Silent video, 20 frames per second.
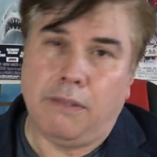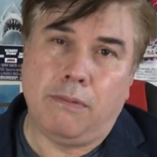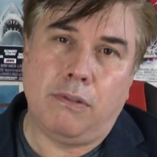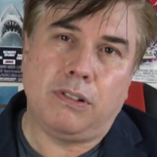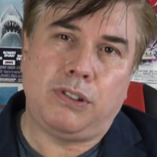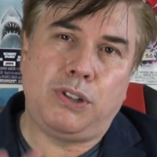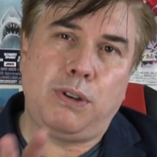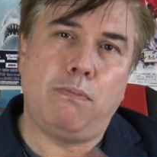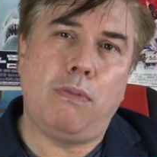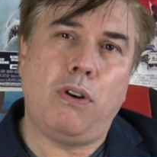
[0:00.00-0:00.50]

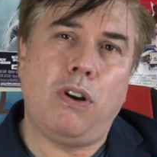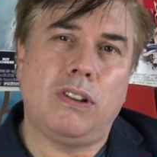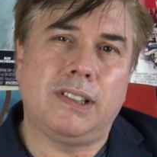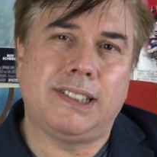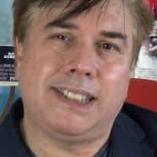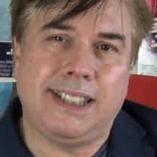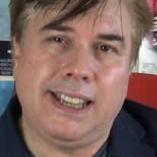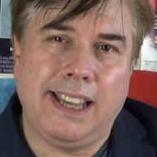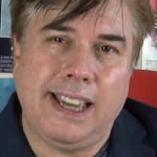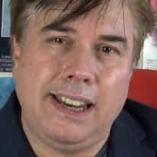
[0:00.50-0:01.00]
Roger
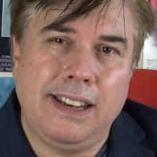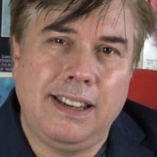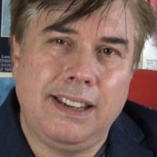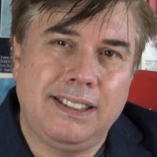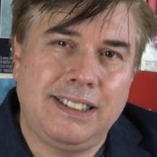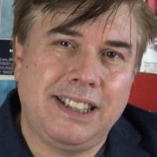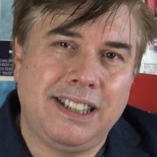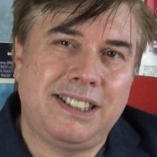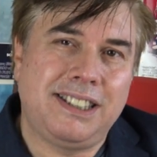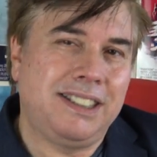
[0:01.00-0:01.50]
Marzian,
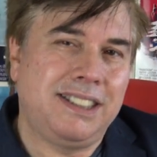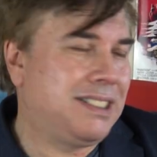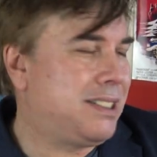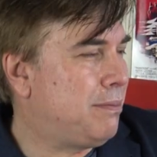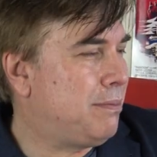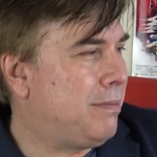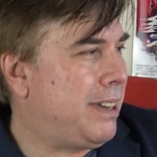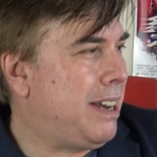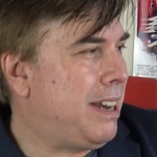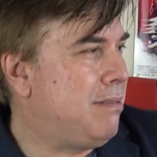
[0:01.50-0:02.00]
this is
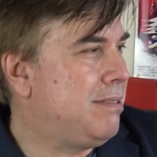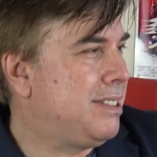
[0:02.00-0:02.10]
when he